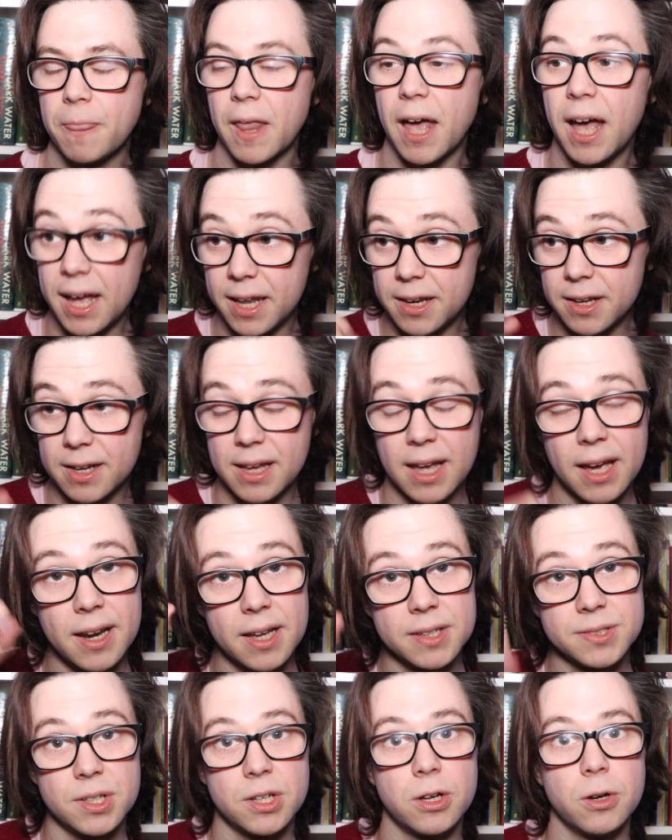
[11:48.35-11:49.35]
And again,
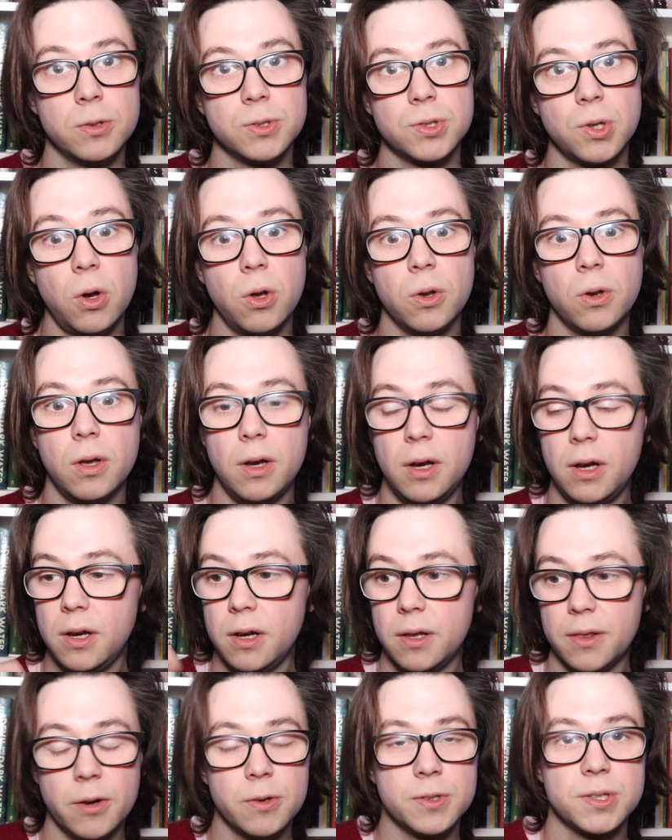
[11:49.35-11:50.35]
as it goes on,
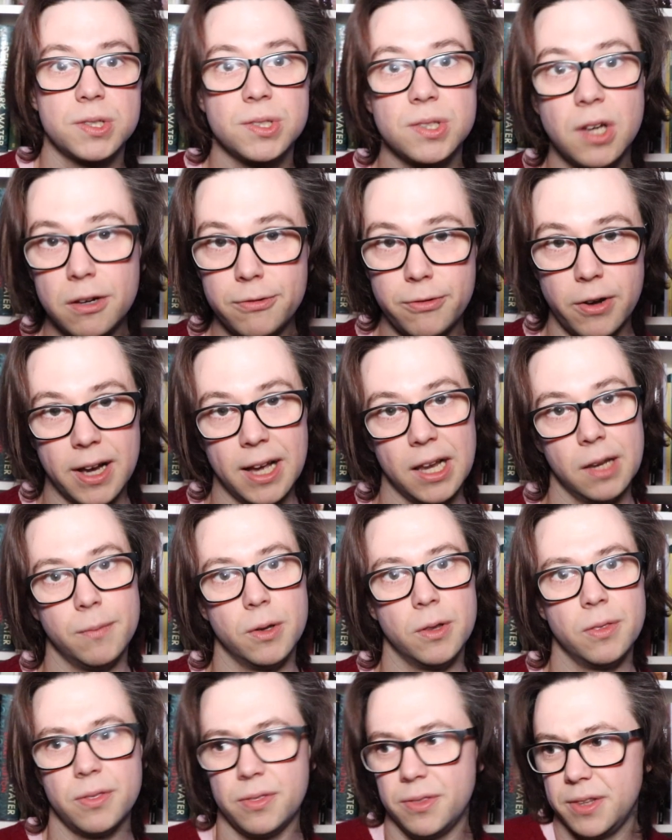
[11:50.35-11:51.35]
there is a sci-fi
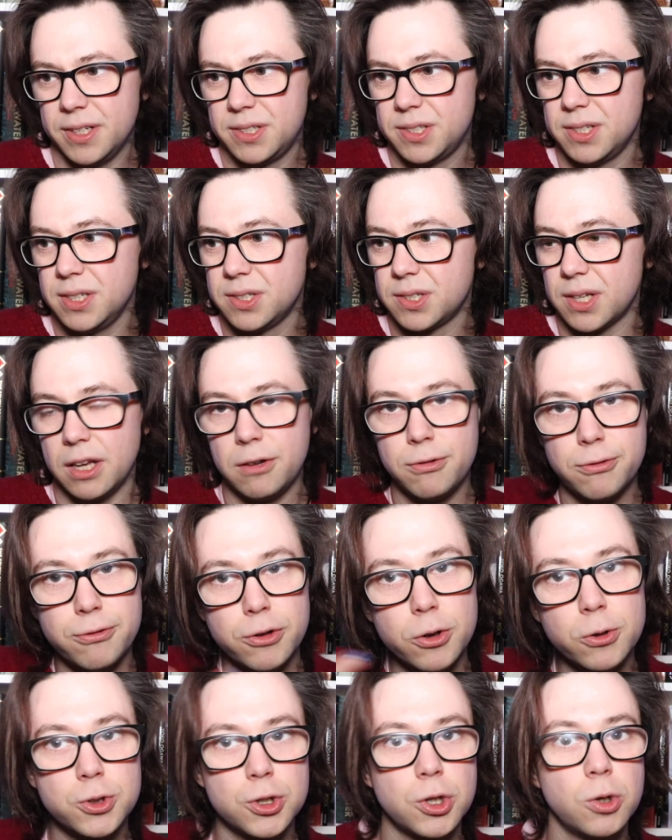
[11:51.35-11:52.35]
element. This is a
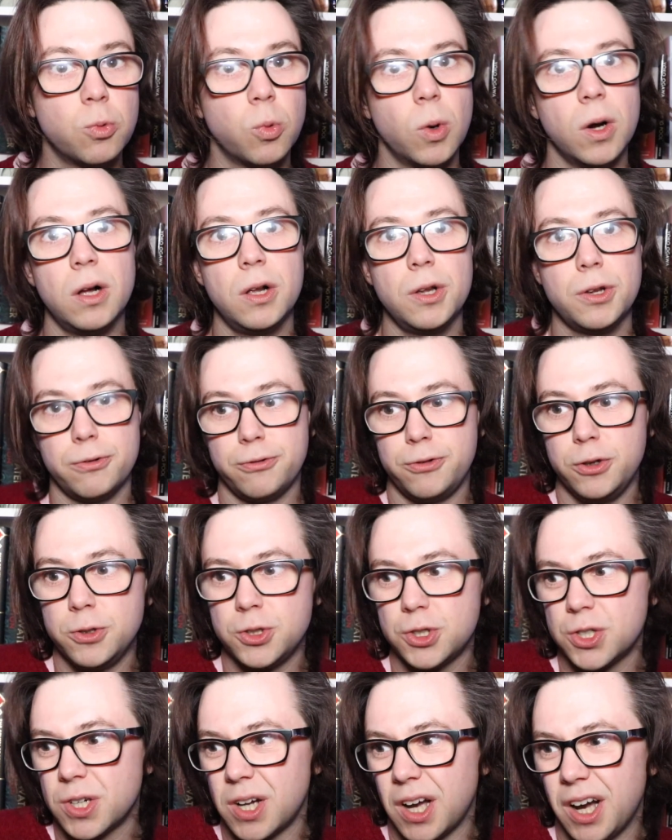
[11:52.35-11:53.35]
future world, a
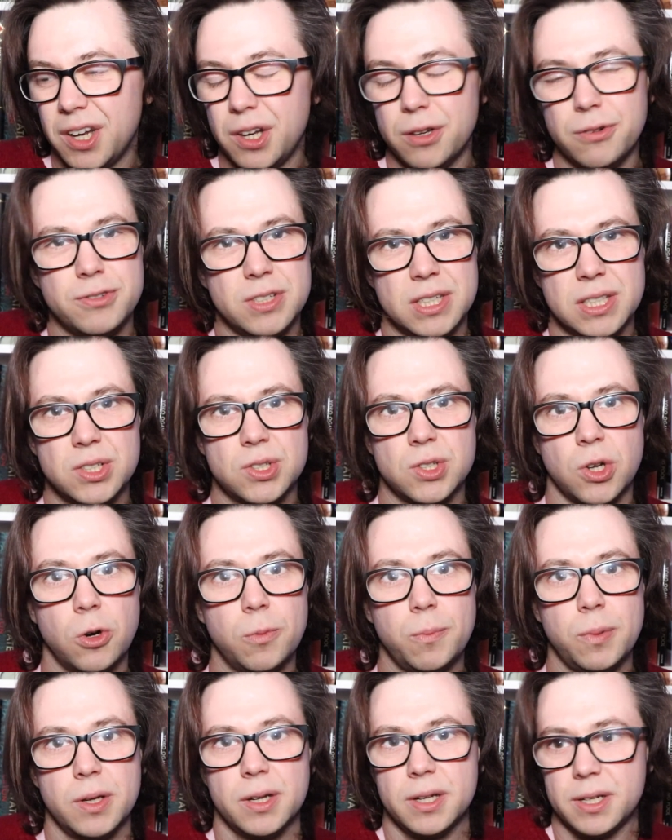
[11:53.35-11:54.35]
future kind of
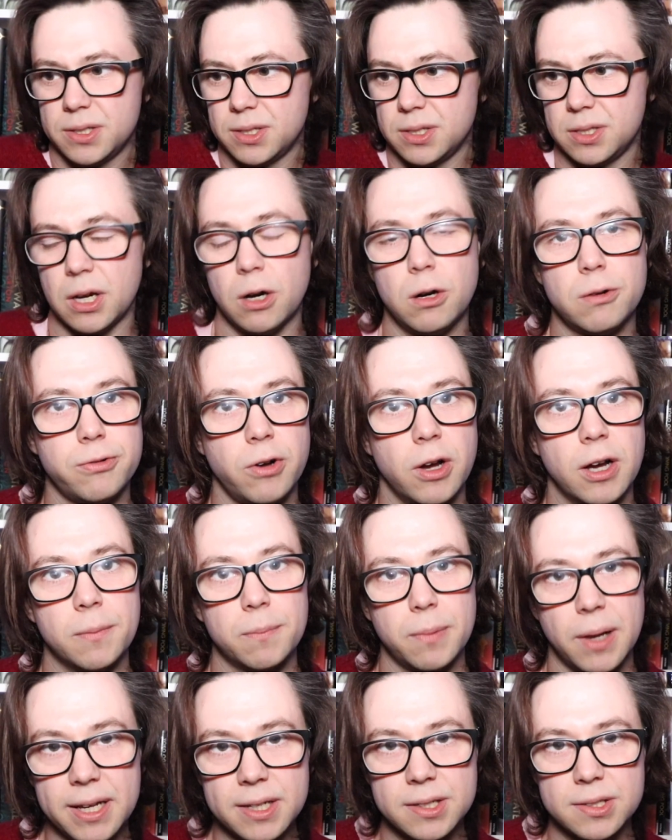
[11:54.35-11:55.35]
dystopia. It's a terrifying
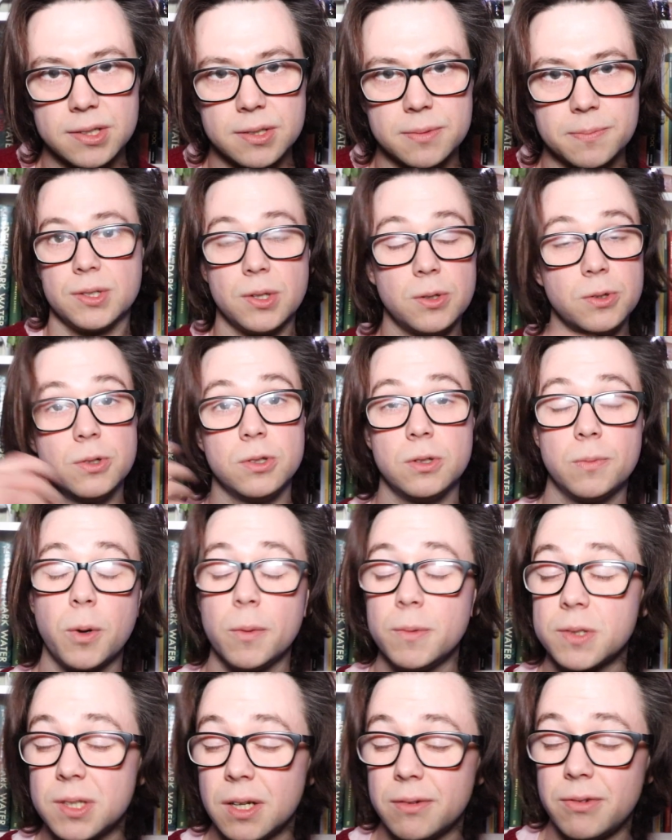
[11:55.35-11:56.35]
place. So The
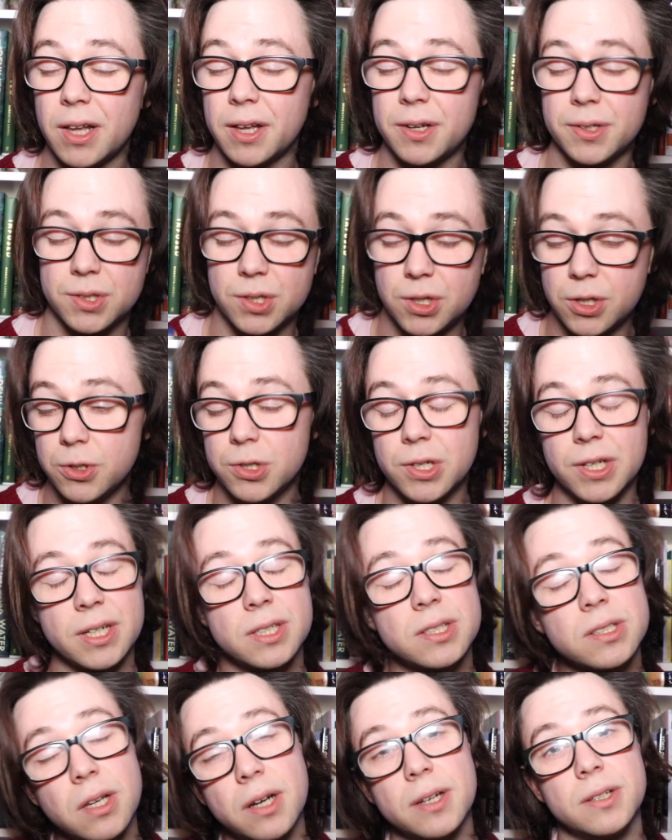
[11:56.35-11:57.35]
Promised Neverland is a hugely
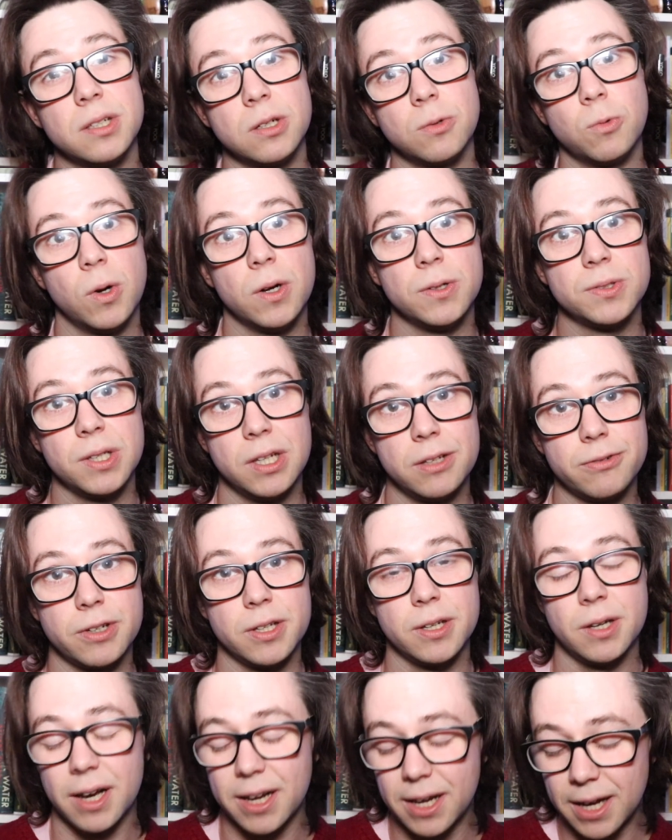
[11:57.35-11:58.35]
exciting world to live
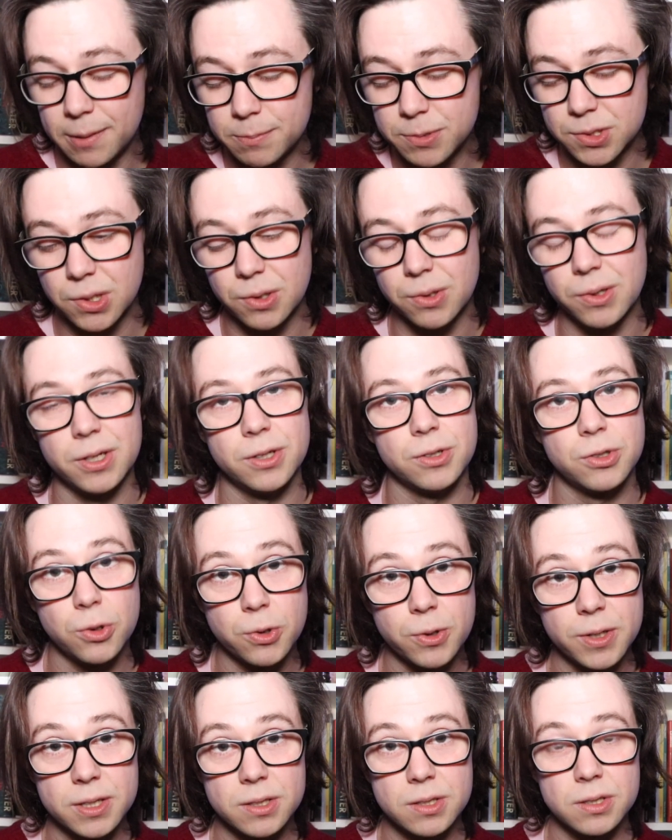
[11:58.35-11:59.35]
in. I absolutely
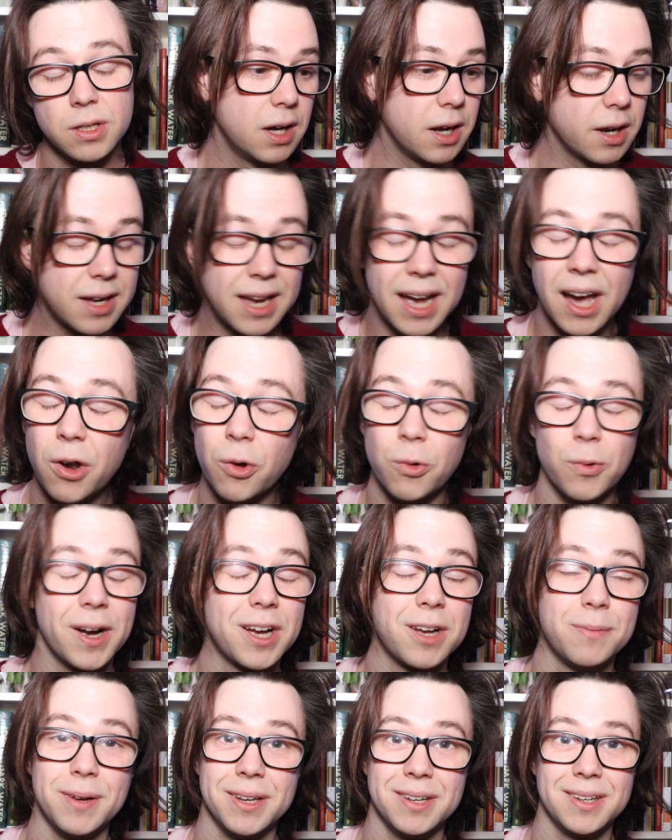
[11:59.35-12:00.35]
adore it, and I cannot
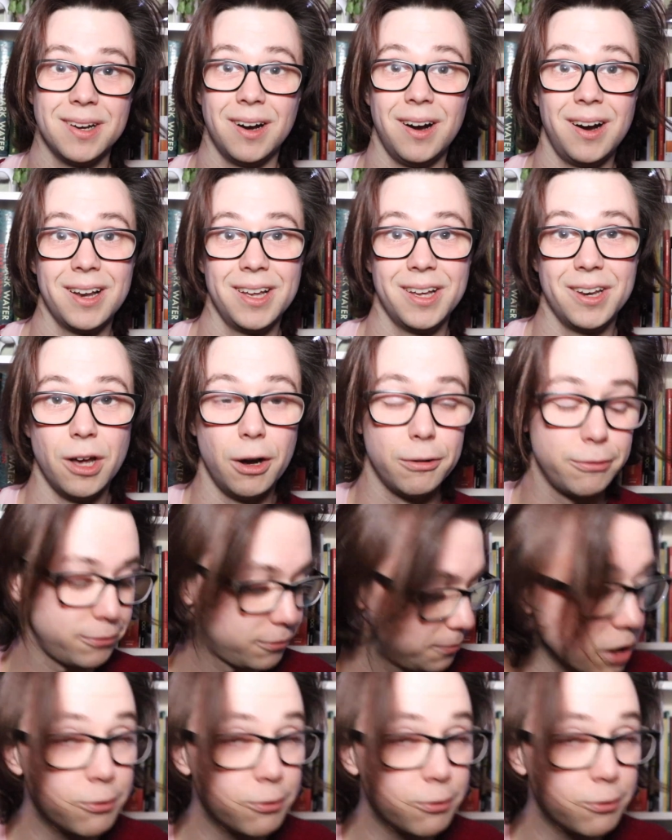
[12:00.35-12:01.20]
recommend it highly enough.